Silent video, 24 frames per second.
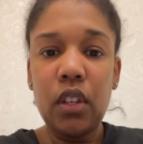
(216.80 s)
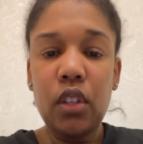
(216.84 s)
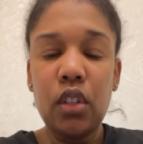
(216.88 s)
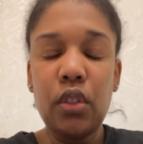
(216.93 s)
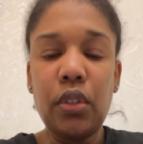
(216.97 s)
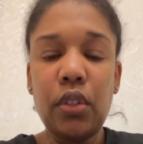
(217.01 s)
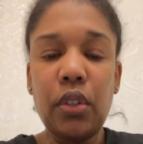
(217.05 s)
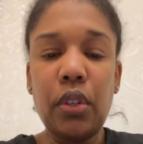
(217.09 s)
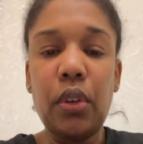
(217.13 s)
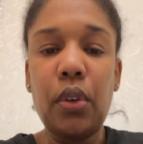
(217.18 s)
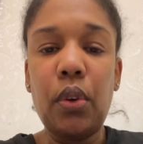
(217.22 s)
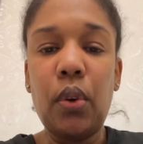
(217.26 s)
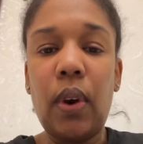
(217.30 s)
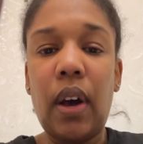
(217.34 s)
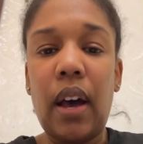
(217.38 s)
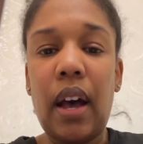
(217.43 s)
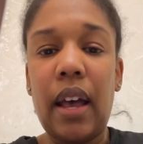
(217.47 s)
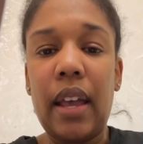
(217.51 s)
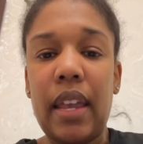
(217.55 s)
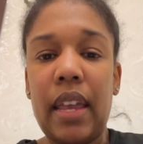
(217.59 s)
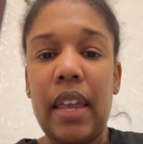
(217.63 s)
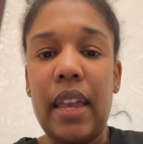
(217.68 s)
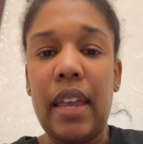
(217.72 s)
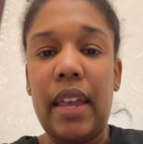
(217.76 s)
So
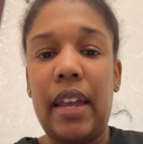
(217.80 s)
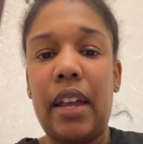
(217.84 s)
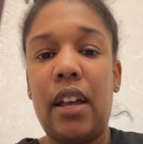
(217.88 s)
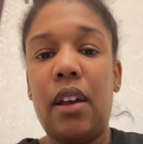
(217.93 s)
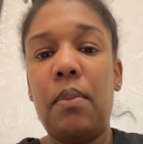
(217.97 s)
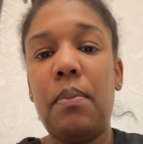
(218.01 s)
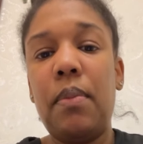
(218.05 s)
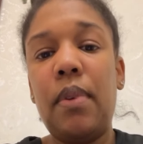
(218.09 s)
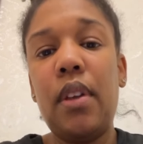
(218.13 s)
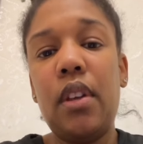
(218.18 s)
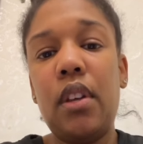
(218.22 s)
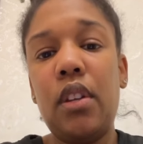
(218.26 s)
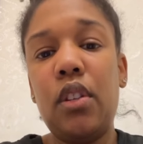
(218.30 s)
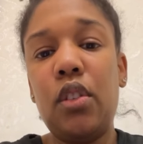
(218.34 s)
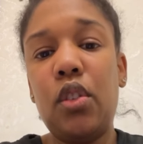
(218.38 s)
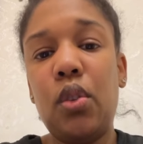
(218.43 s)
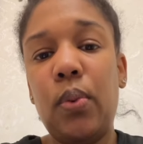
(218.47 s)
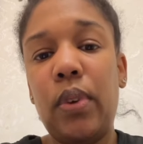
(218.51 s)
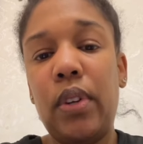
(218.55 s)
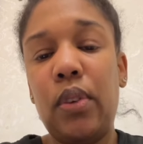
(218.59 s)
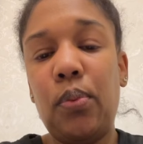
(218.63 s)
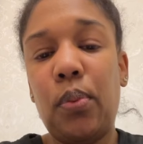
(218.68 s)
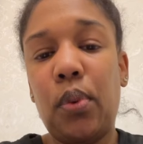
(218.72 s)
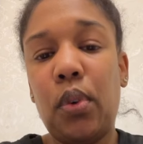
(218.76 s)
I am
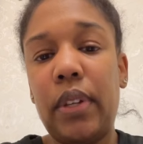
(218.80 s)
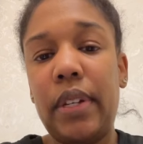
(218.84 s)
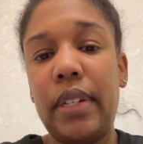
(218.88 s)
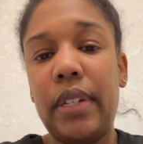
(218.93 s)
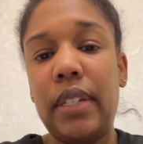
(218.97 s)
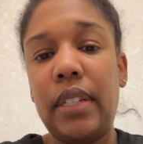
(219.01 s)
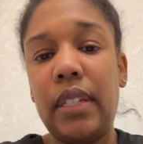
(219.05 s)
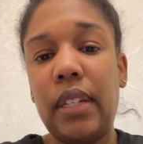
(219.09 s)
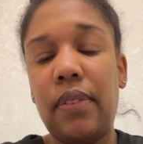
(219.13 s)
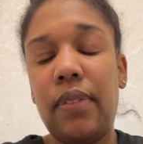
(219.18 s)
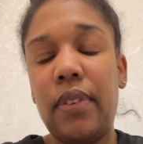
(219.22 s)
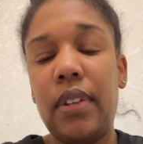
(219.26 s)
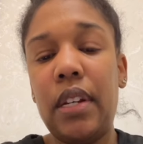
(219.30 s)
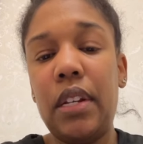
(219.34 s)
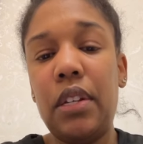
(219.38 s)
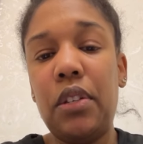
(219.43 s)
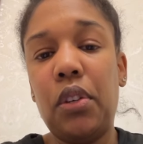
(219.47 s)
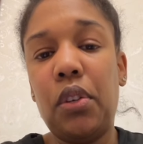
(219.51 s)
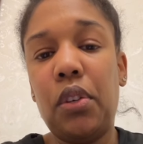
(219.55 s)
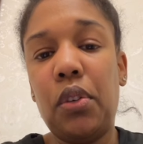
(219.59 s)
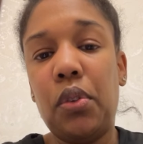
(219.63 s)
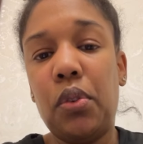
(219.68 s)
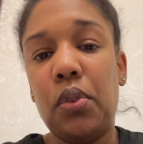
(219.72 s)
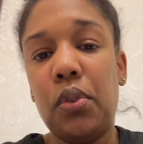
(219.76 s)
doing rolling
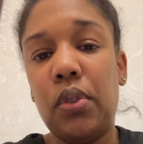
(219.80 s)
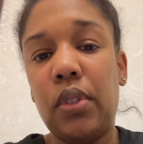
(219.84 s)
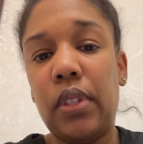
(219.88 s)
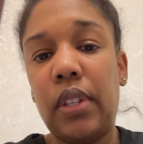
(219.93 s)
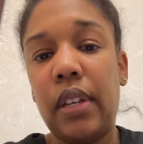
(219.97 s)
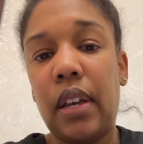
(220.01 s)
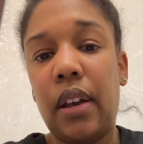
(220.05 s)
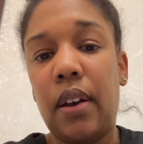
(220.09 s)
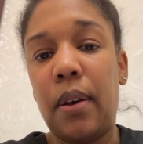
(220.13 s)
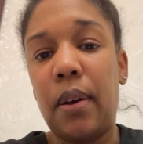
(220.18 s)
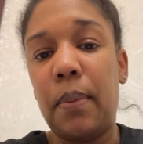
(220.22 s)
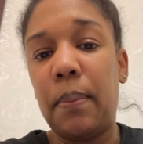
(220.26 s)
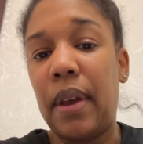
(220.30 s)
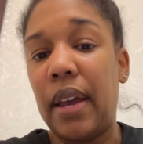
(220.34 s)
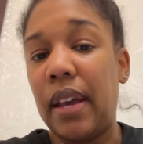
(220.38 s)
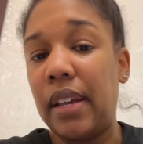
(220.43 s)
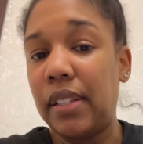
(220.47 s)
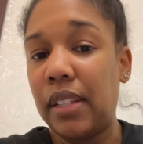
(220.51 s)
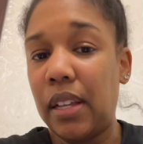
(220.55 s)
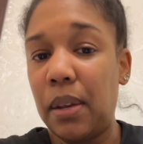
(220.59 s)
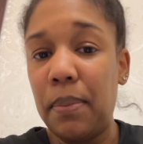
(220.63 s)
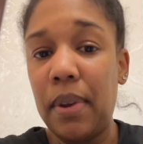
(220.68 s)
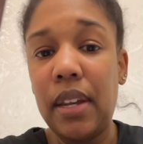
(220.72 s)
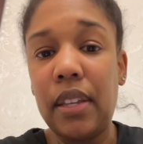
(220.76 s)
72s. Um, as
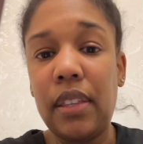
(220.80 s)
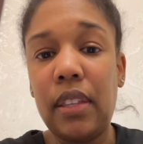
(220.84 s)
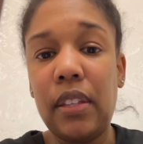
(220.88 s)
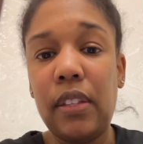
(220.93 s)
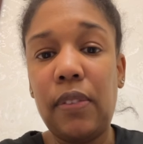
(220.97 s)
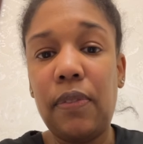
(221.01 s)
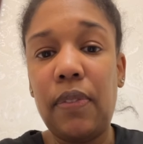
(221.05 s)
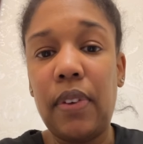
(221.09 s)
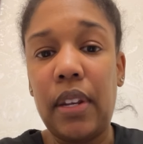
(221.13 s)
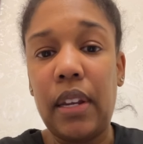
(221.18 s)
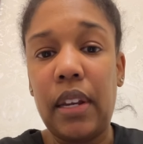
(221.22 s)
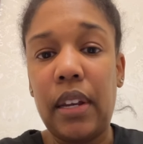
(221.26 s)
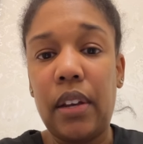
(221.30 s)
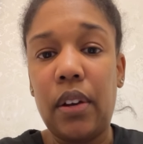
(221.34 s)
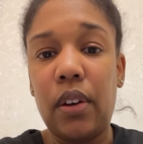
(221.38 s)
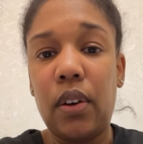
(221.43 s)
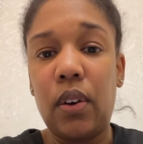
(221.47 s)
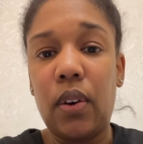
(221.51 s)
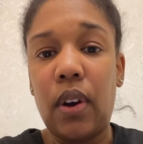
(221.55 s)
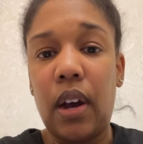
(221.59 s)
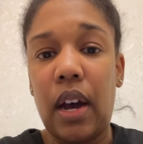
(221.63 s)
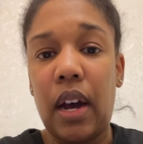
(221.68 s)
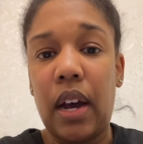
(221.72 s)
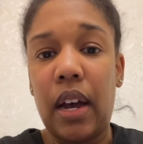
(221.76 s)
I make this
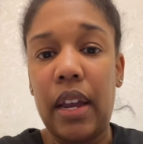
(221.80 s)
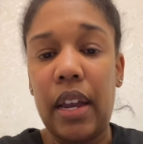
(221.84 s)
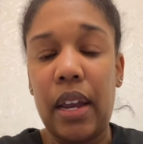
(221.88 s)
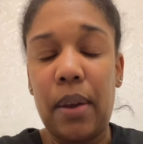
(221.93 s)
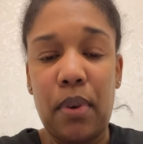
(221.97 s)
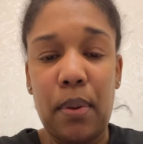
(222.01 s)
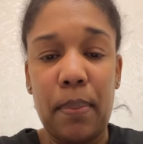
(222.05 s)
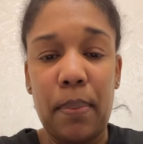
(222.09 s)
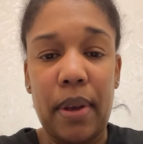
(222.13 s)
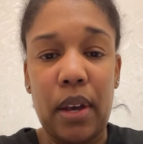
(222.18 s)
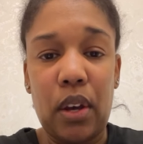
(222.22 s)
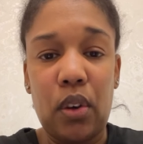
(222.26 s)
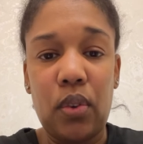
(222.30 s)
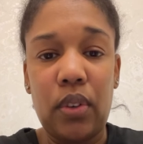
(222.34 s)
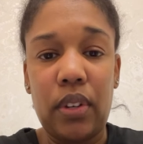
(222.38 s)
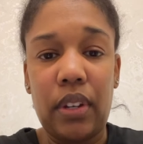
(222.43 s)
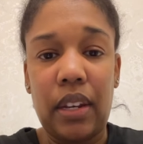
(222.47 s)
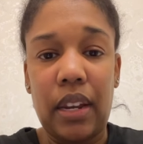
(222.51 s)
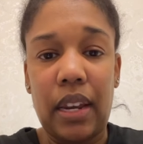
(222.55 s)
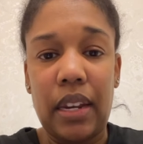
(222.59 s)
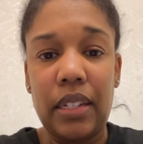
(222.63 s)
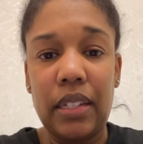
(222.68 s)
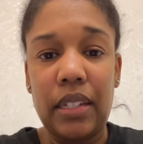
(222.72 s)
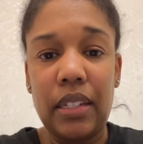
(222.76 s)
video, I am about
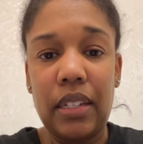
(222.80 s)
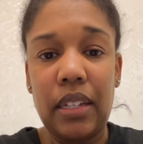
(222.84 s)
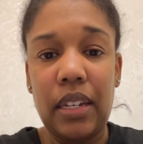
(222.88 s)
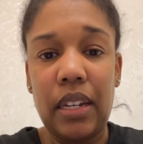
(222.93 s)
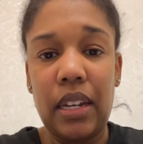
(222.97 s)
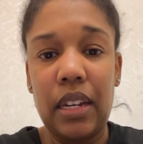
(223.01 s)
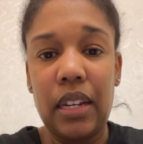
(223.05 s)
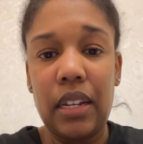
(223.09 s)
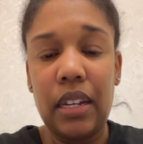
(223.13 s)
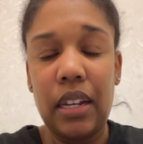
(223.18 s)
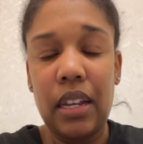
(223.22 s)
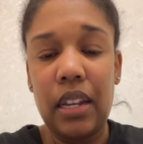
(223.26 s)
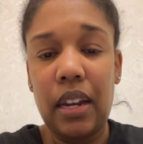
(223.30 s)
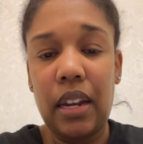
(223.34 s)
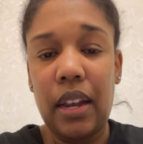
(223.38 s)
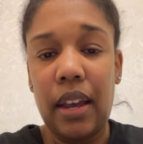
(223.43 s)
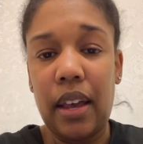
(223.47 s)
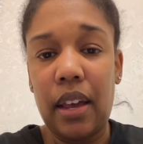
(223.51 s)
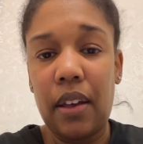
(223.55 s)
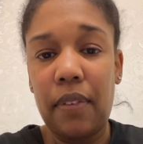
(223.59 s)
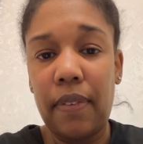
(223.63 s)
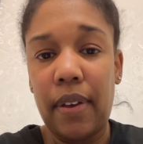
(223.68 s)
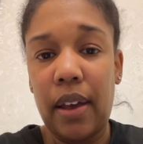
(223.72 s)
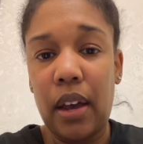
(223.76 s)
19 and a
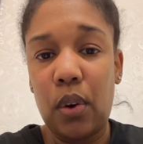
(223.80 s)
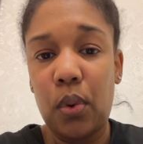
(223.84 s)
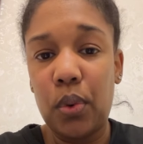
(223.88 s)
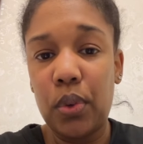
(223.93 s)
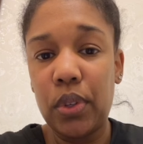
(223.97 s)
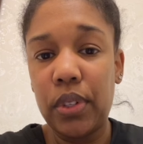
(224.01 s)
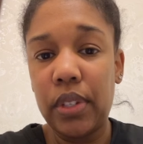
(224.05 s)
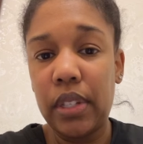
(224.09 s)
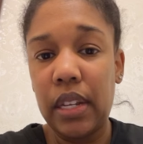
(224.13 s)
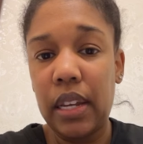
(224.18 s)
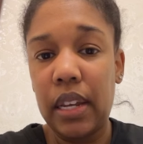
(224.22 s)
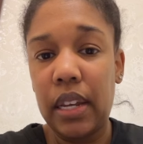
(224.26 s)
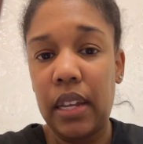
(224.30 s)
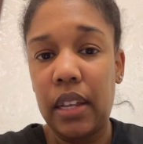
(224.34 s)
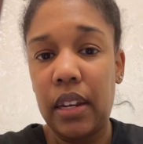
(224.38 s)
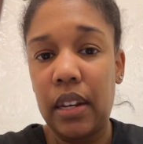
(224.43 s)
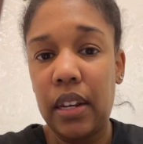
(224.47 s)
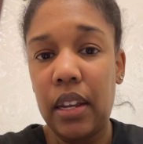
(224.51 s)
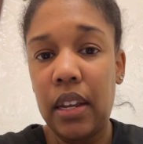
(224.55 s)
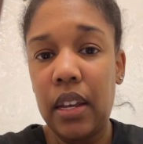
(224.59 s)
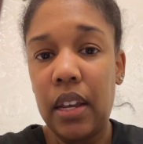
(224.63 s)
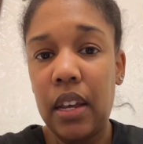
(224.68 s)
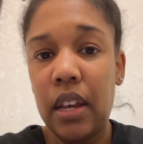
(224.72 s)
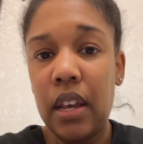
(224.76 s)
half hours
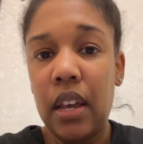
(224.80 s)
in.